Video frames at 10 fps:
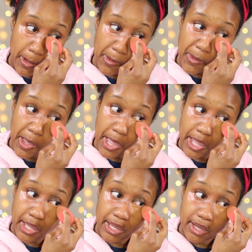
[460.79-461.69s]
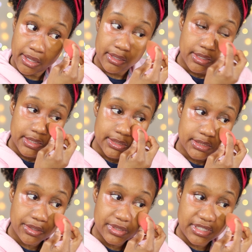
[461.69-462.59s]
Okay,
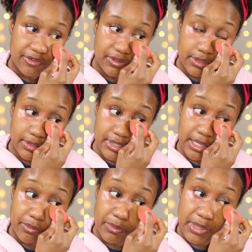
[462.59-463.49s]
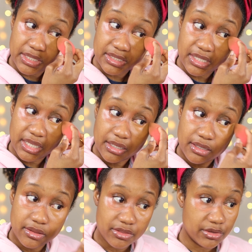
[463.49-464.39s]
so it definitely looks like
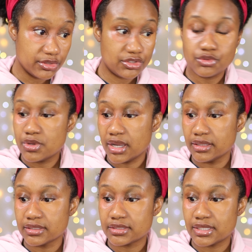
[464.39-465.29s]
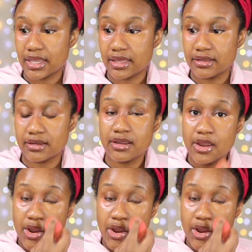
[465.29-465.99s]
mixing those 2 colors together